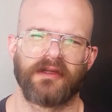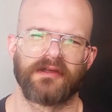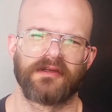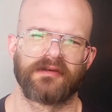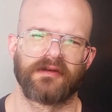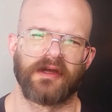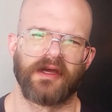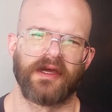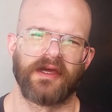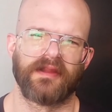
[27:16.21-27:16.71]

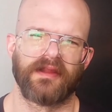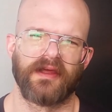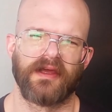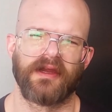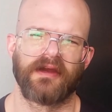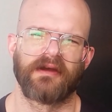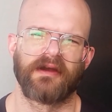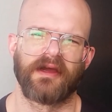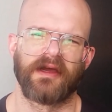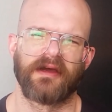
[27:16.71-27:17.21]
dry the
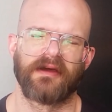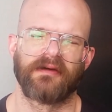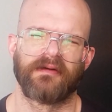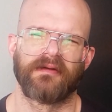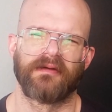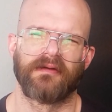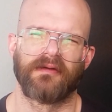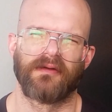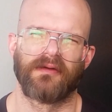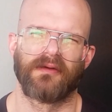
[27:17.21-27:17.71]
hair
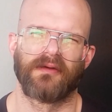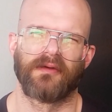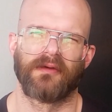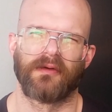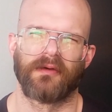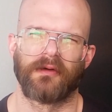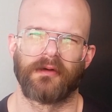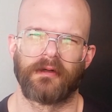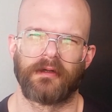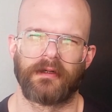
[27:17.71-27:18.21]
out,
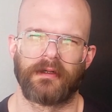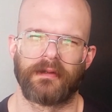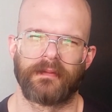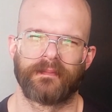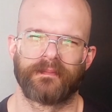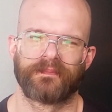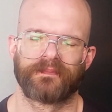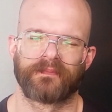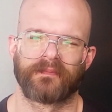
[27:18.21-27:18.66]
or